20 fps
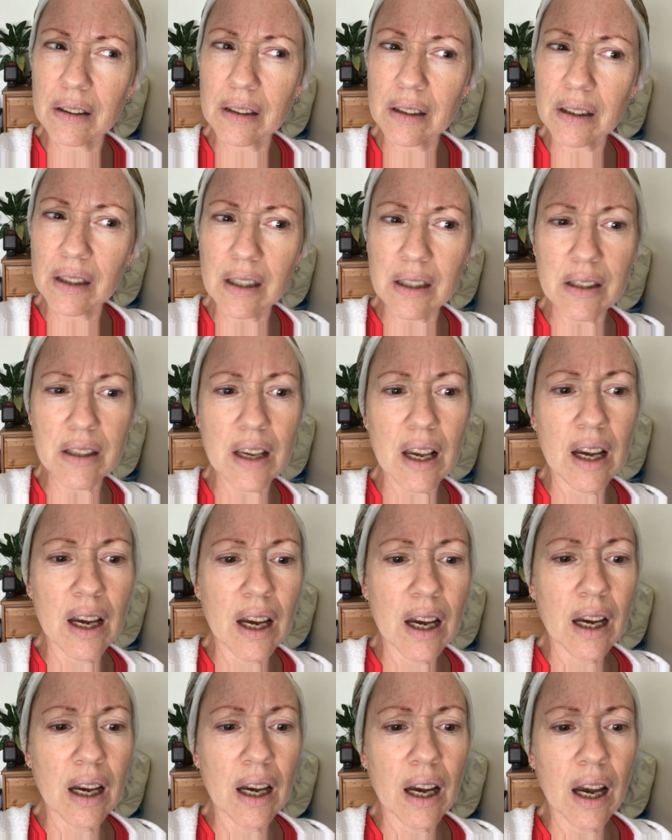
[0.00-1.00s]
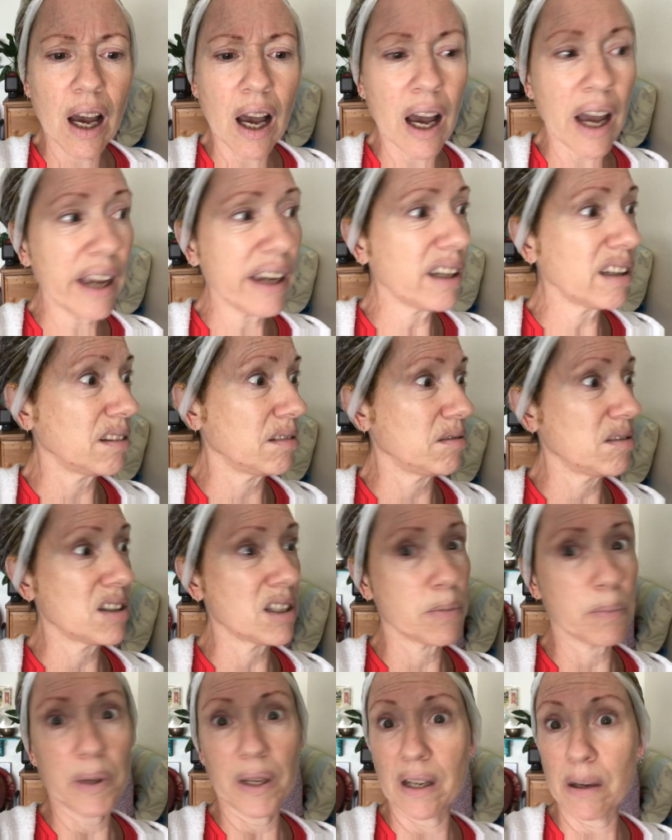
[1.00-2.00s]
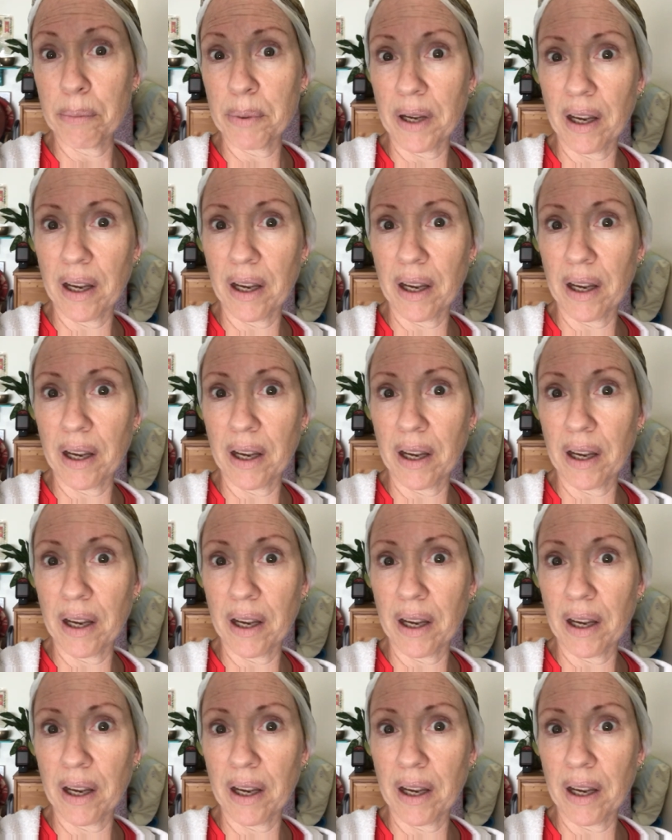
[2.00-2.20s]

Because I can spin up a